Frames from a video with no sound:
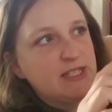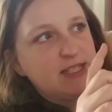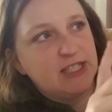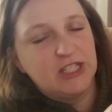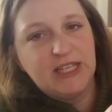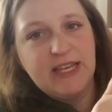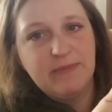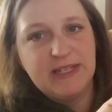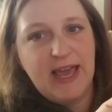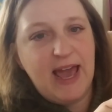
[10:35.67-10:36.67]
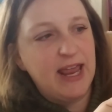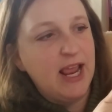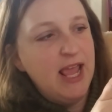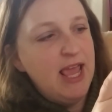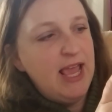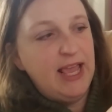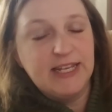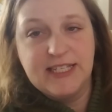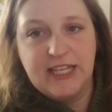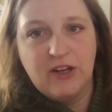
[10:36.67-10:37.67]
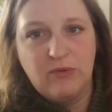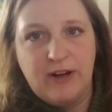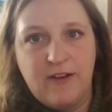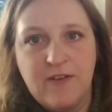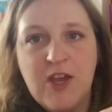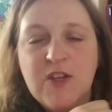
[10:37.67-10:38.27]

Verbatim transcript: It says to keep, to add, and to get rid of.